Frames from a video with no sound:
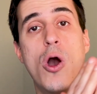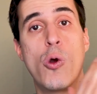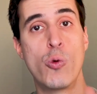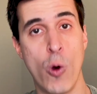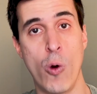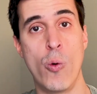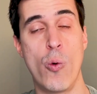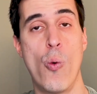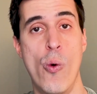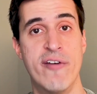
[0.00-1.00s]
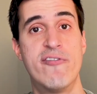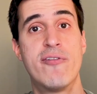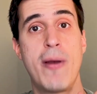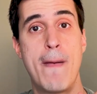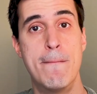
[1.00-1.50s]
go with
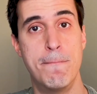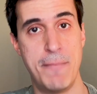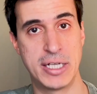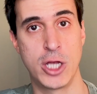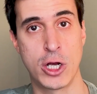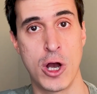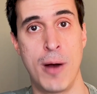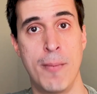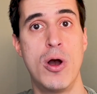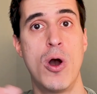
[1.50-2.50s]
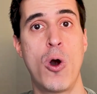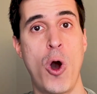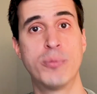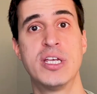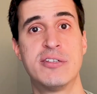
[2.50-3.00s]
make dot com.
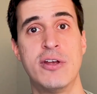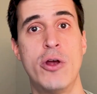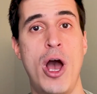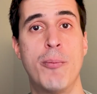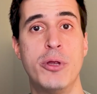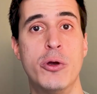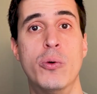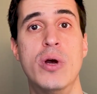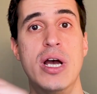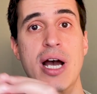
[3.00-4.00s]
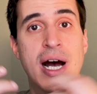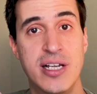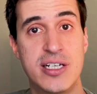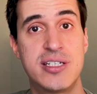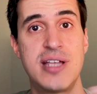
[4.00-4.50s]
Hope this video helped you
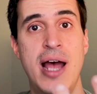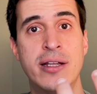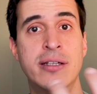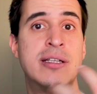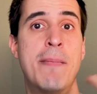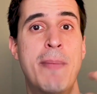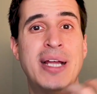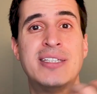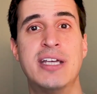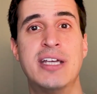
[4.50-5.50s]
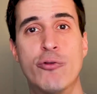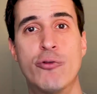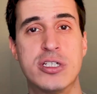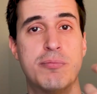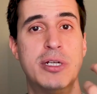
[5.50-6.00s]
understand the main
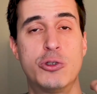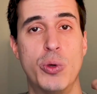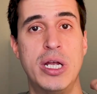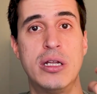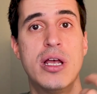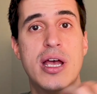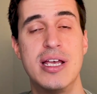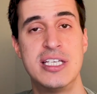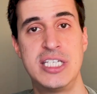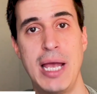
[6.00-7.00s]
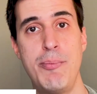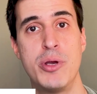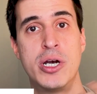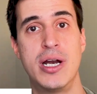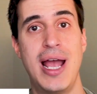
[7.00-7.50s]
difference between
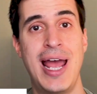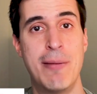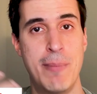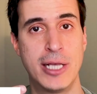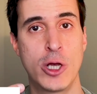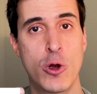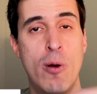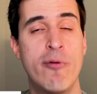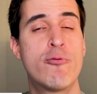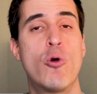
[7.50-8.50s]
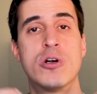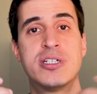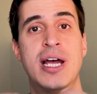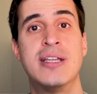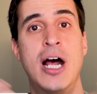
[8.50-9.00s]
Zapier and make dot com. Of course,
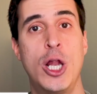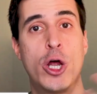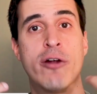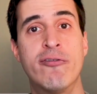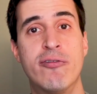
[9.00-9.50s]
that there are a lot of